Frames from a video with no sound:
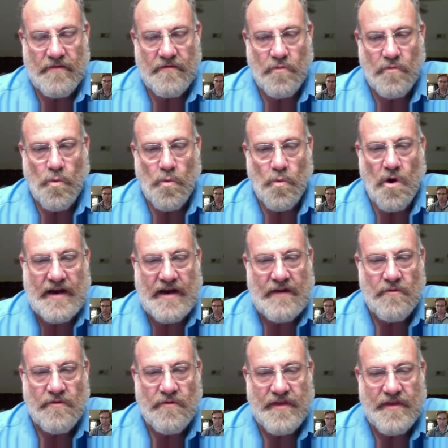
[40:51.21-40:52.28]

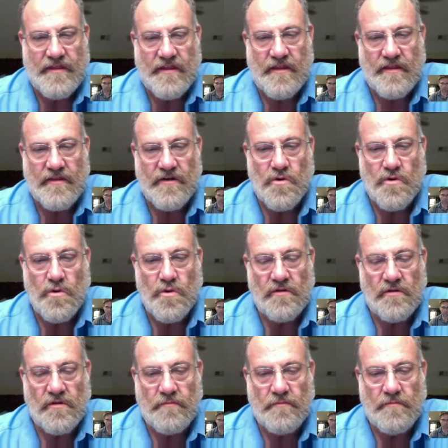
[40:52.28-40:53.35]
working within the
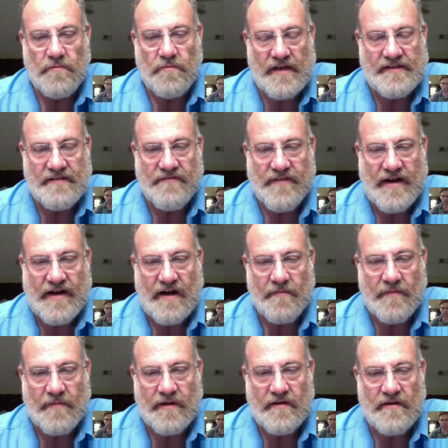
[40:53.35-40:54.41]
Google Plus
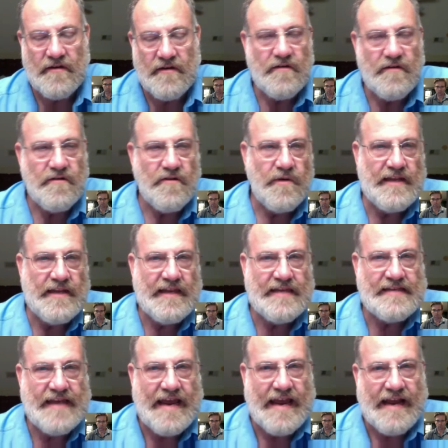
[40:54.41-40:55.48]
environment, doing
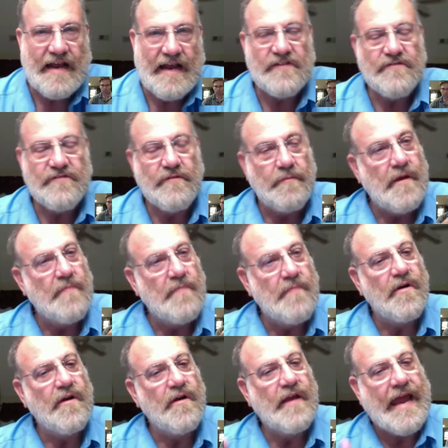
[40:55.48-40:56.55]
these Hangouts.
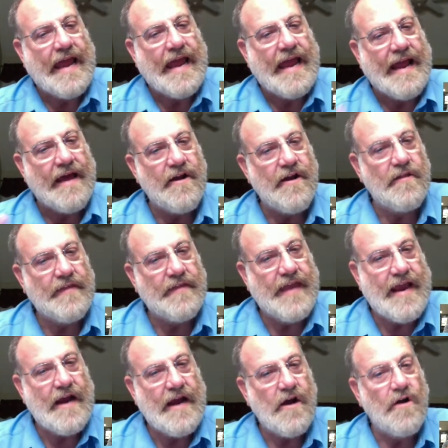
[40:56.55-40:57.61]
Remember, Hangout on the
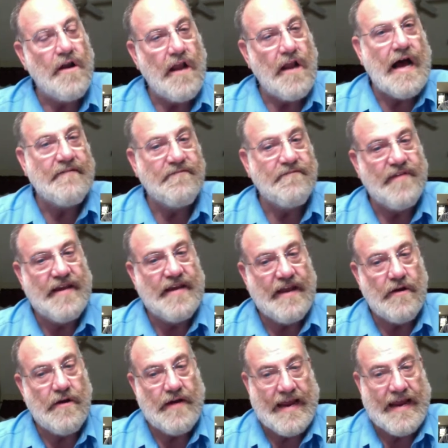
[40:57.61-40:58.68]
air, not
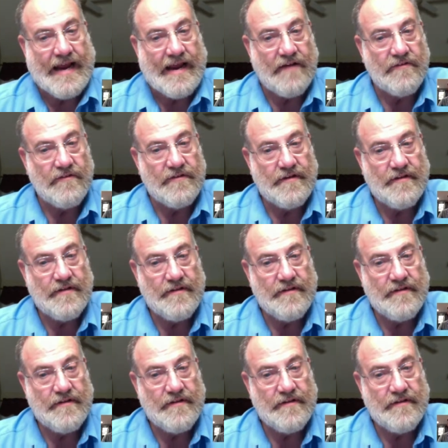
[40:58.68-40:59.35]
video Hangout.